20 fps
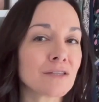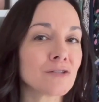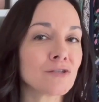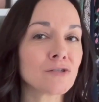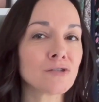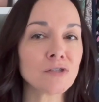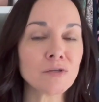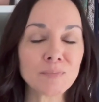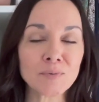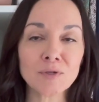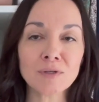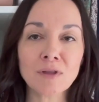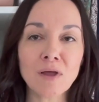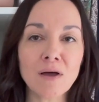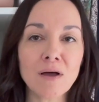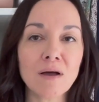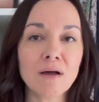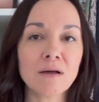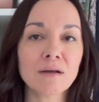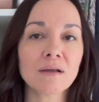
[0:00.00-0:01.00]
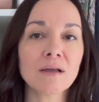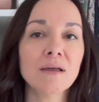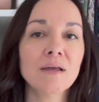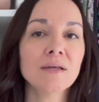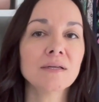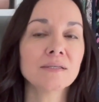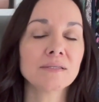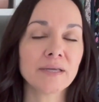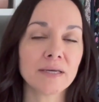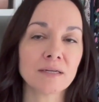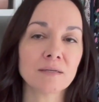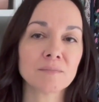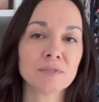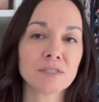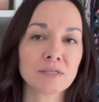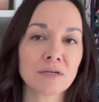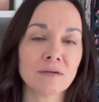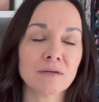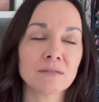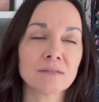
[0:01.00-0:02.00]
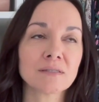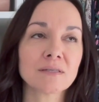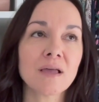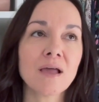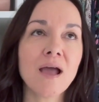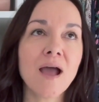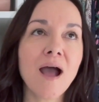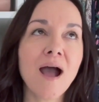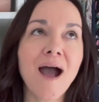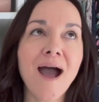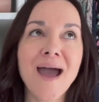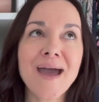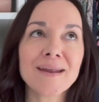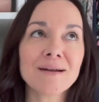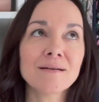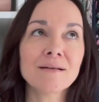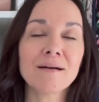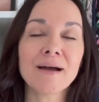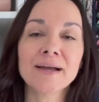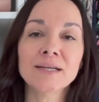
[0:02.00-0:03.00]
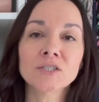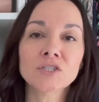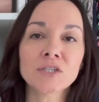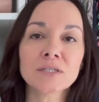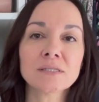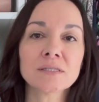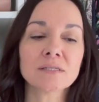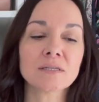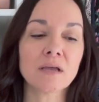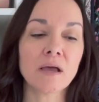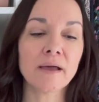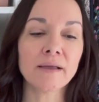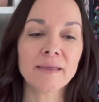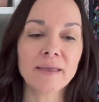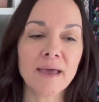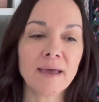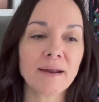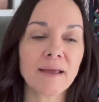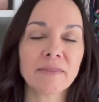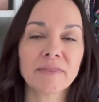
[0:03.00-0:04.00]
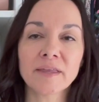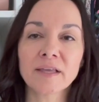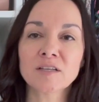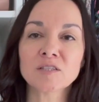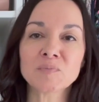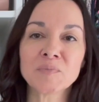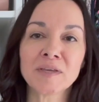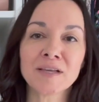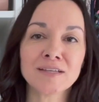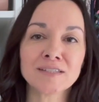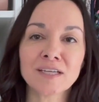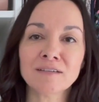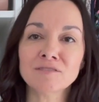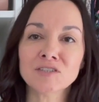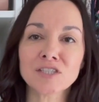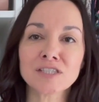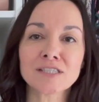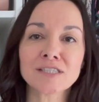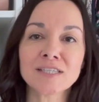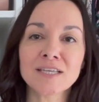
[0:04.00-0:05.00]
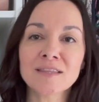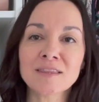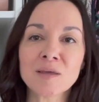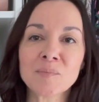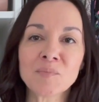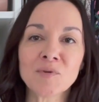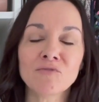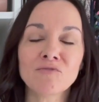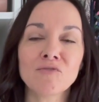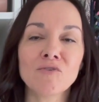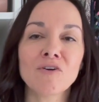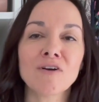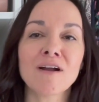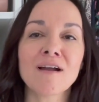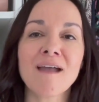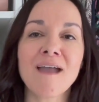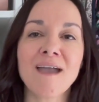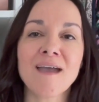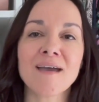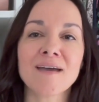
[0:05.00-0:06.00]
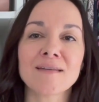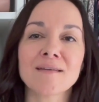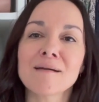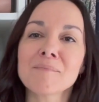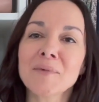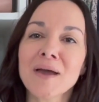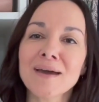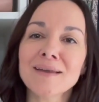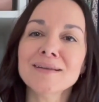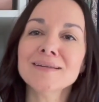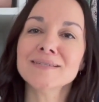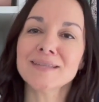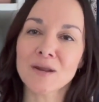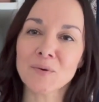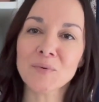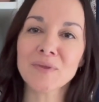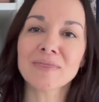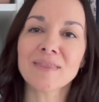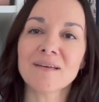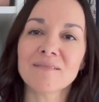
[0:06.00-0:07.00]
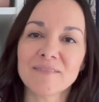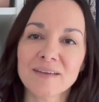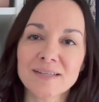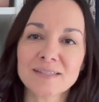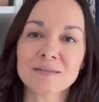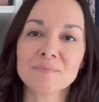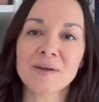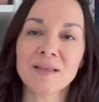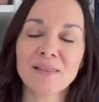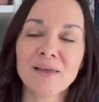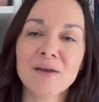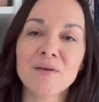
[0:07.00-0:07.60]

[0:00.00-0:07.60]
super long denim skirts. I don't know, again, I think it's because I've just seen them before and I'm kind of done with that phase in my life.